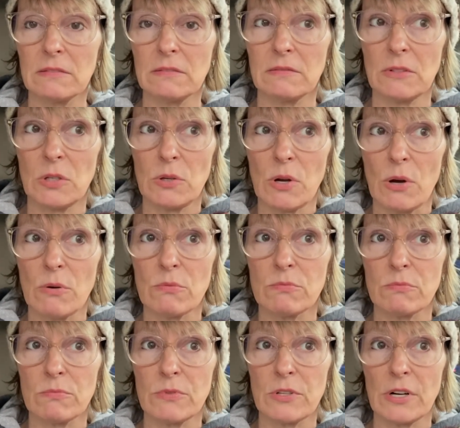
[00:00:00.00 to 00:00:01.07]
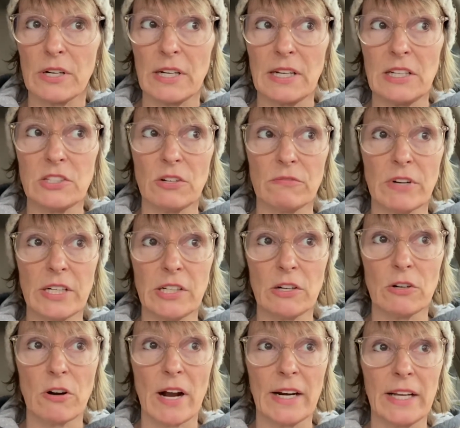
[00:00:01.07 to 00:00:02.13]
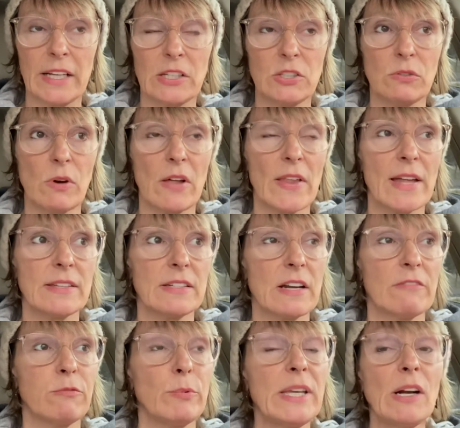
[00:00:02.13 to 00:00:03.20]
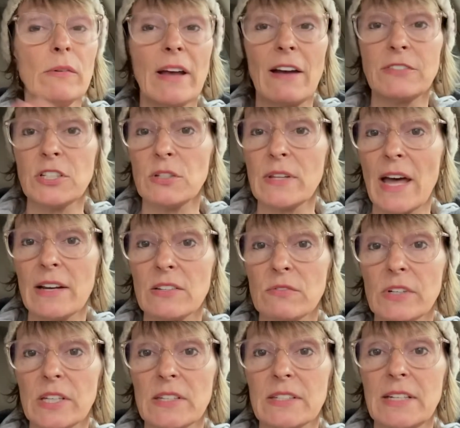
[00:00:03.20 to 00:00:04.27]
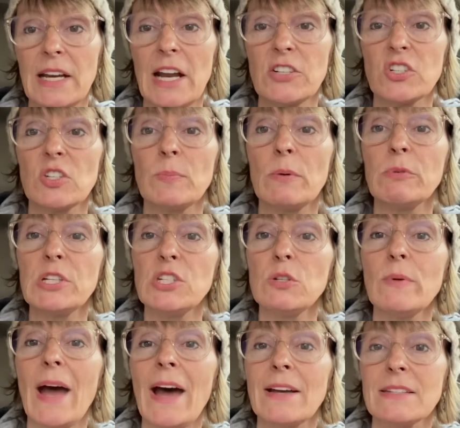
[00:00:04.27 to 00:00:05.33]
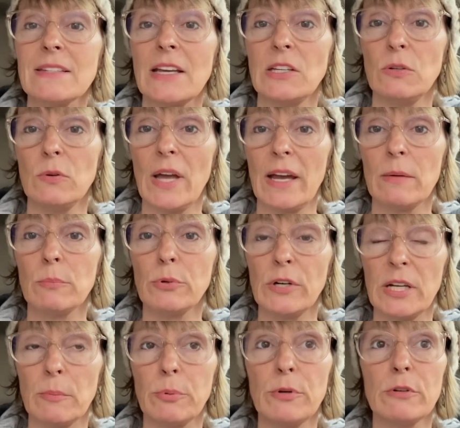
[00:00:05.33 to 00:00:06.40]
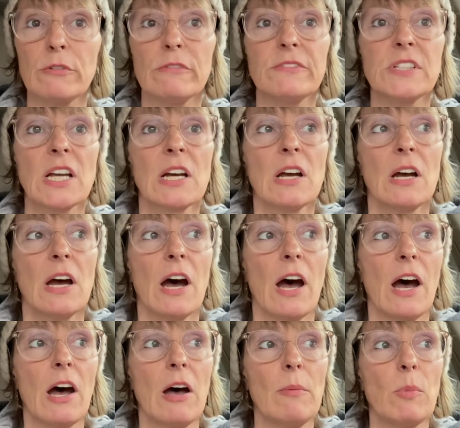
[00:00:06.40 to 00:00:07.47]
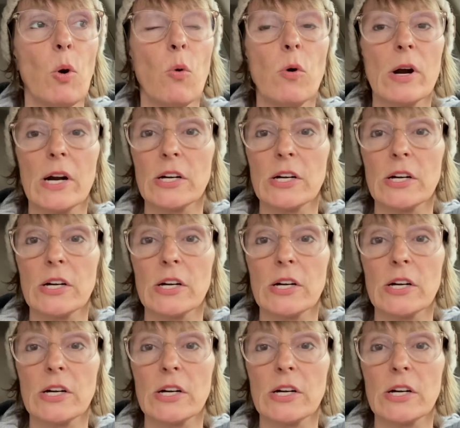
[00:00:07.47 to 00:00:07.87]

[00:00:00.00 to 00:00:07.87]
you know, they're going to need to run your credit and do all that stuff. We don't have to do that as real estate agents, but we do ask that you get pre-approved um, or